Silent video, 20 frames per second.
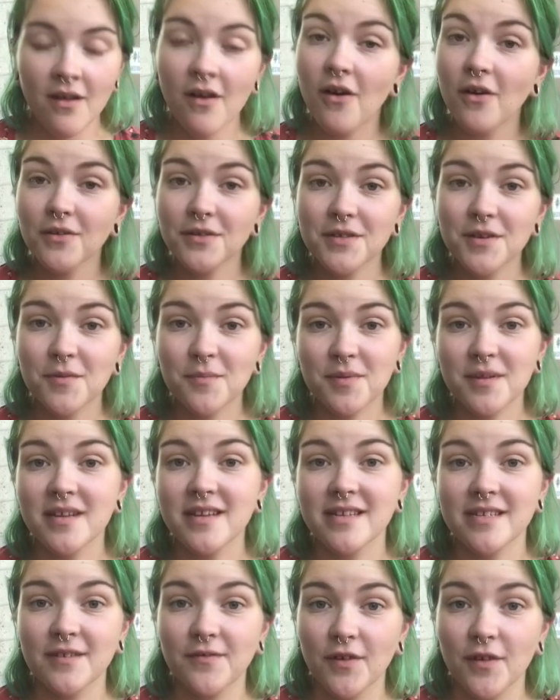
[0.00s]
Also,
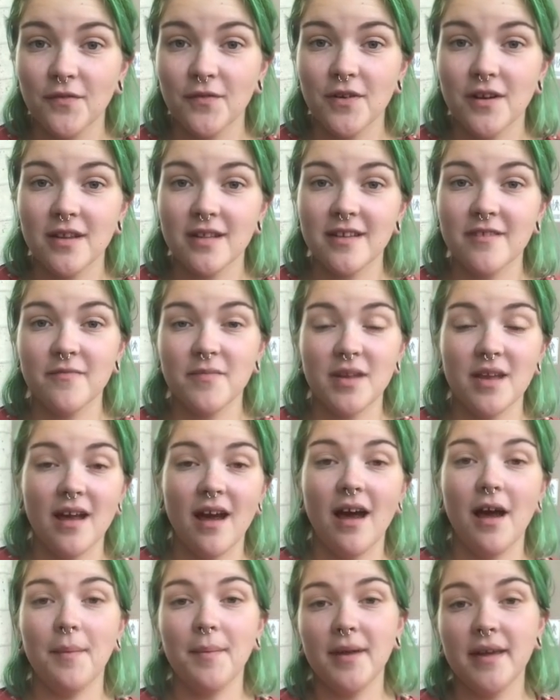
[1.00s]
please feel free to leave me
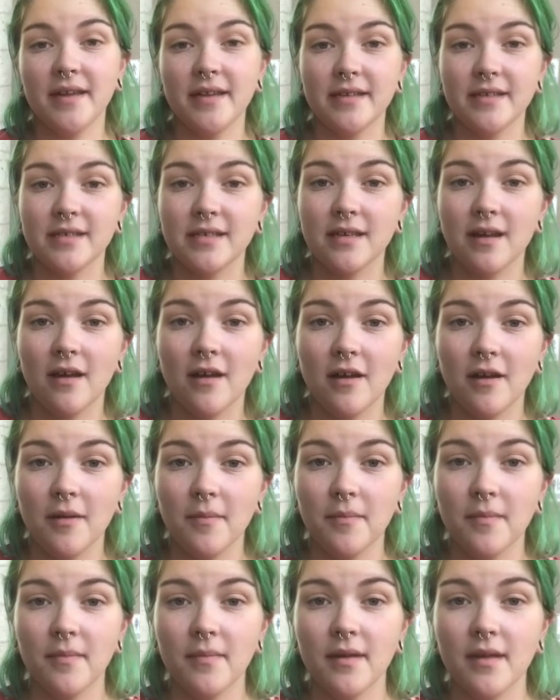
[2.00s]
comments,
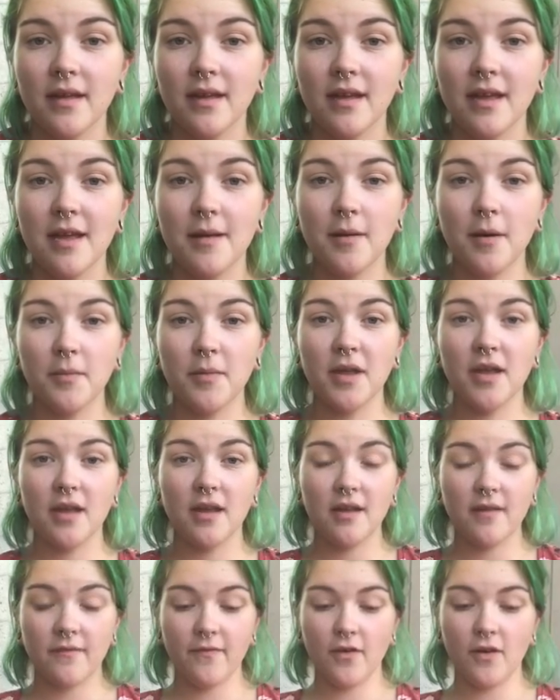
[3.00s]
email
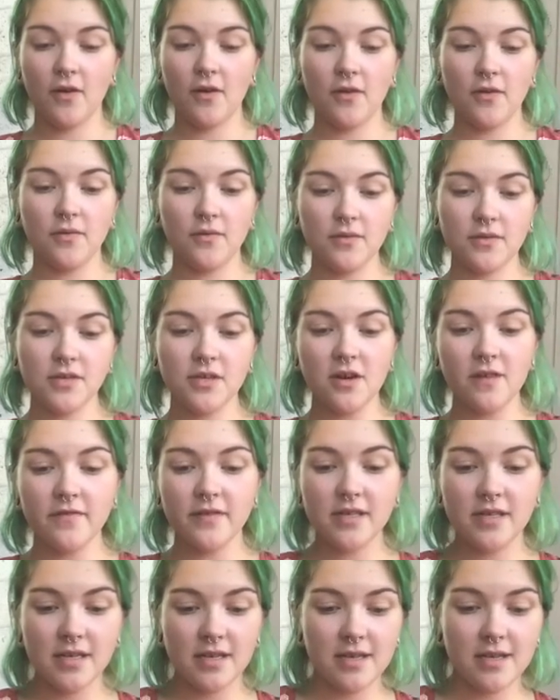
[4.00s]
me for
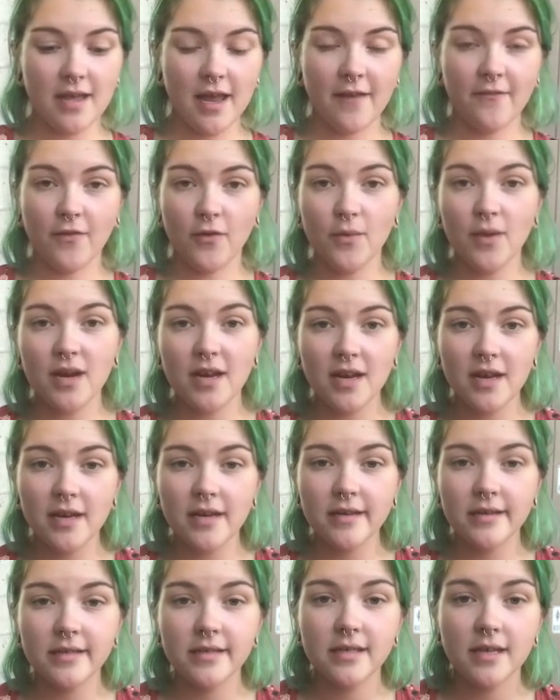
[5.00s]
services, like for
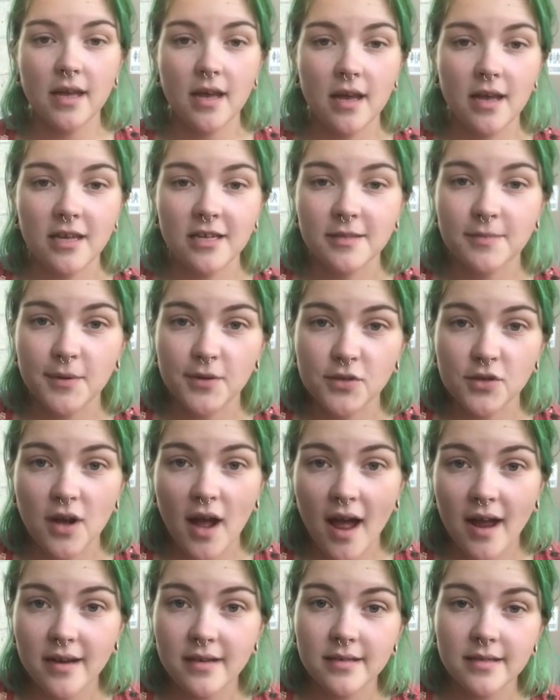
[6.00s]
readings, spiritual
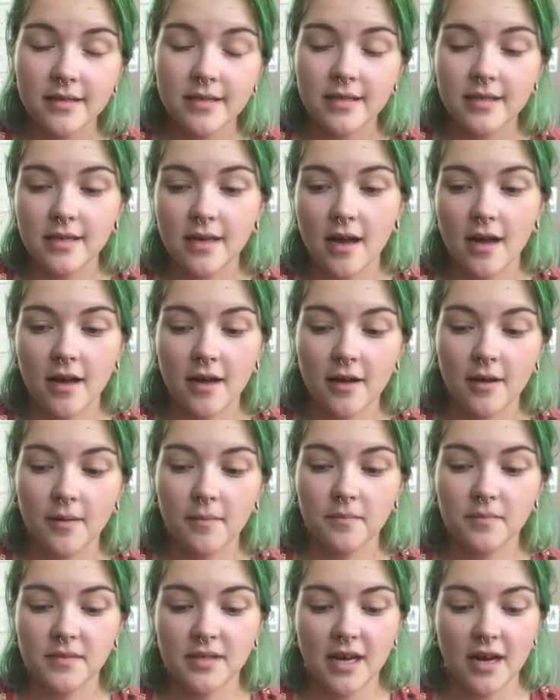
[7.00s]
guidance,
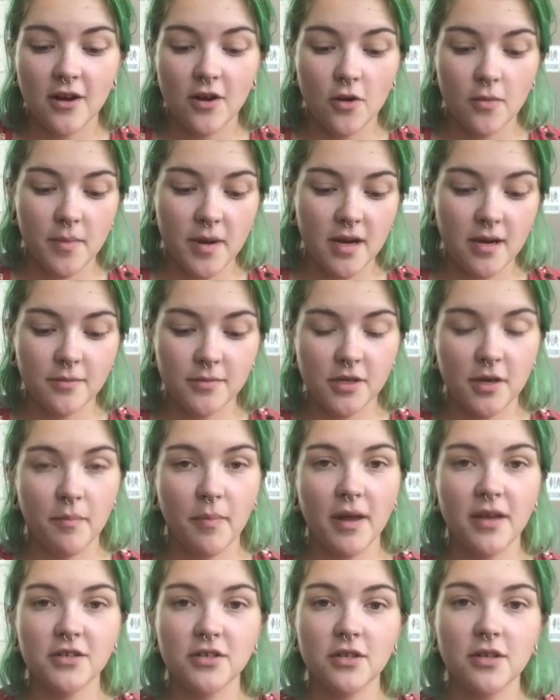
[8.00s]
tarot, mediumship,
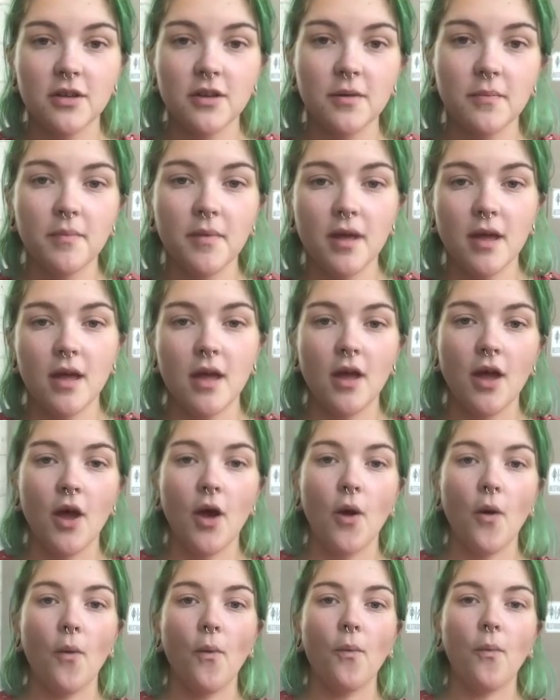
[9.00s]
pendulum,
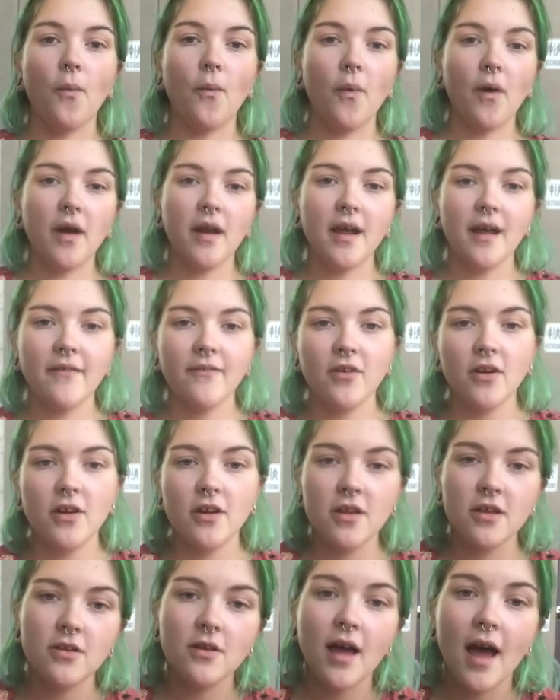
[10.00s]
whatever
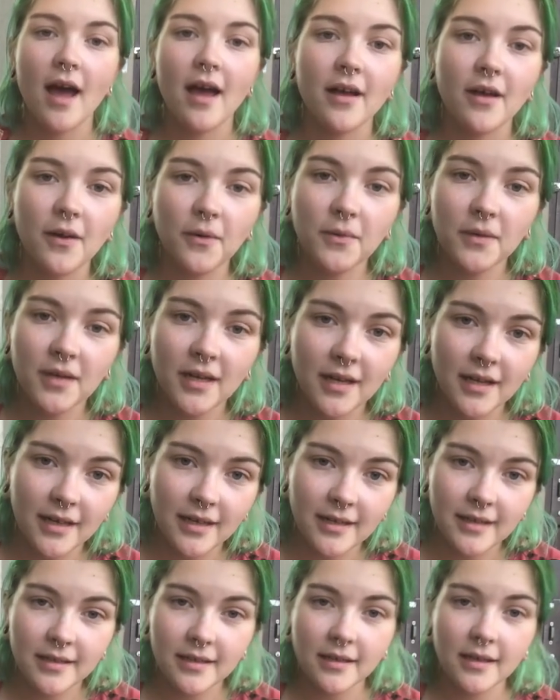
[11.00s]
you got going
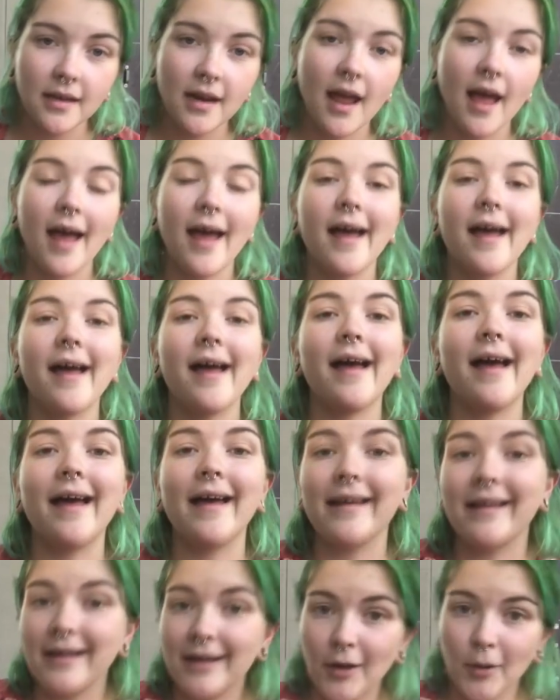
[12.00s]
on,
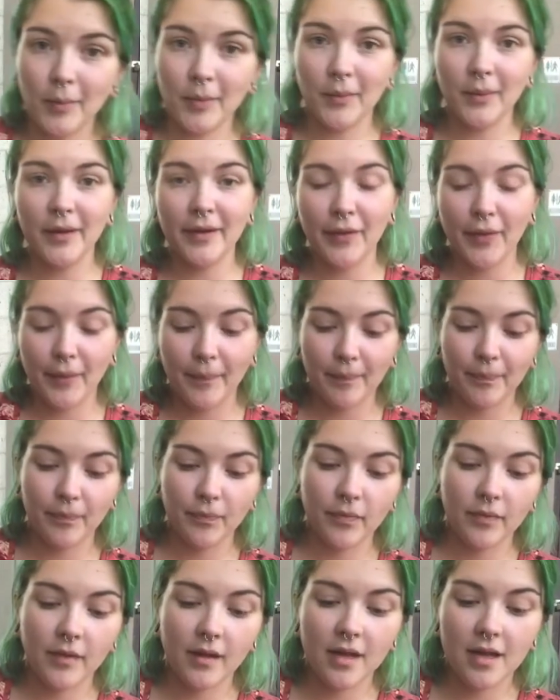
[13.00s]
I can help you with,
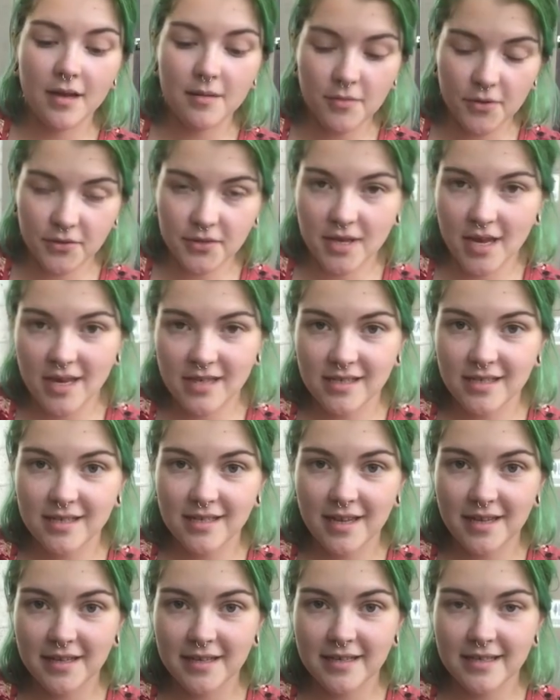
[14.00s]
in most cases
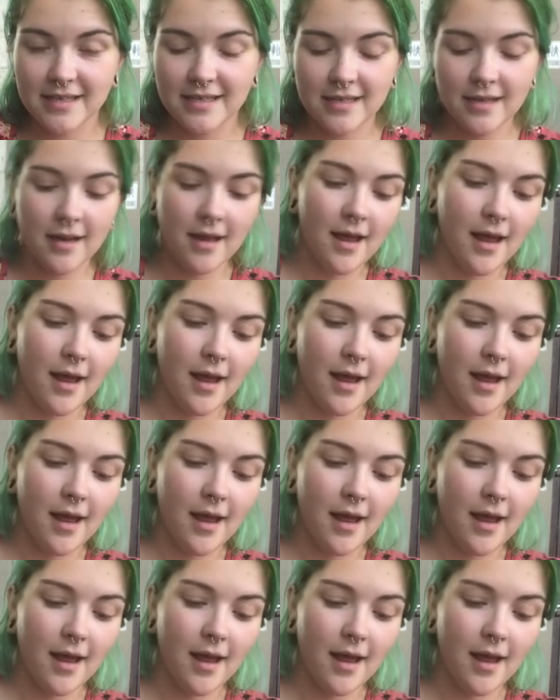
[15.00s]
at least.